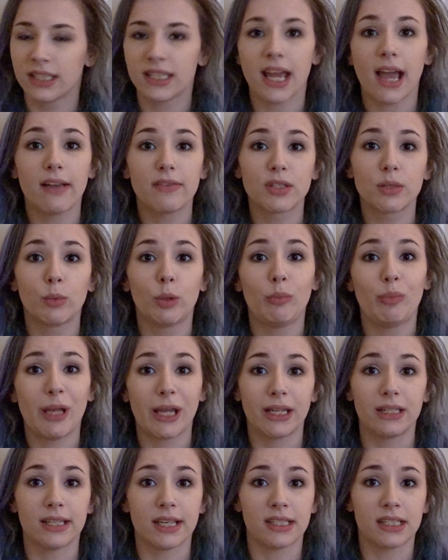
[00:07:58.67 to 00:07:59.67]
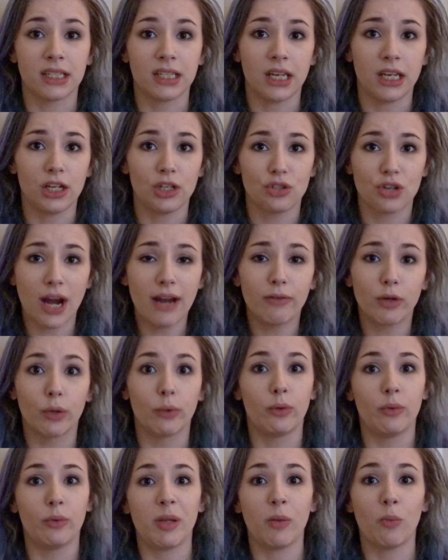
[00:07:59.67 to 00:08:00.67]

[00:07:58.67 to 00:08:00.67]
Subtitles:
To have someone pick a designated driver, it